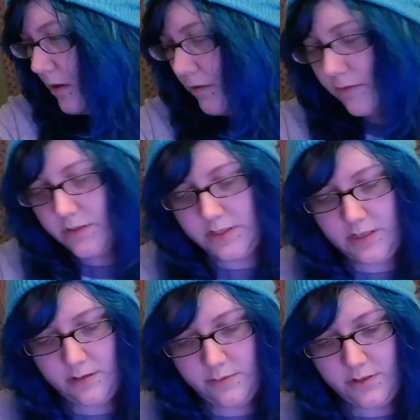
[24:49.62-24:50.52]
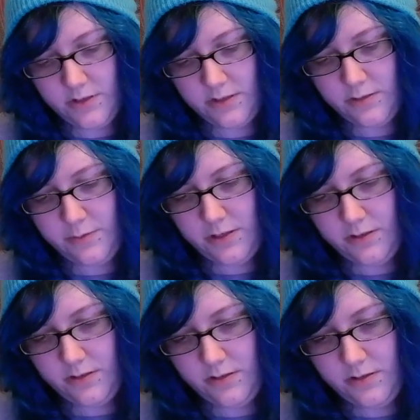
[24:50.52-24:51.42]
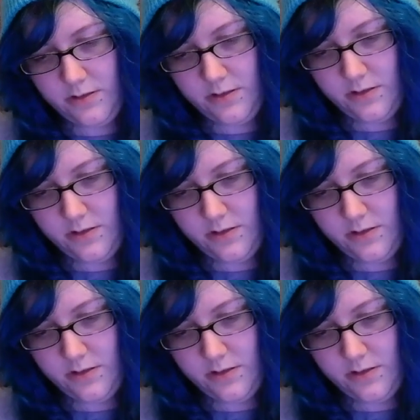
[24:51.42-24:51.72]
We'll see how much it expands.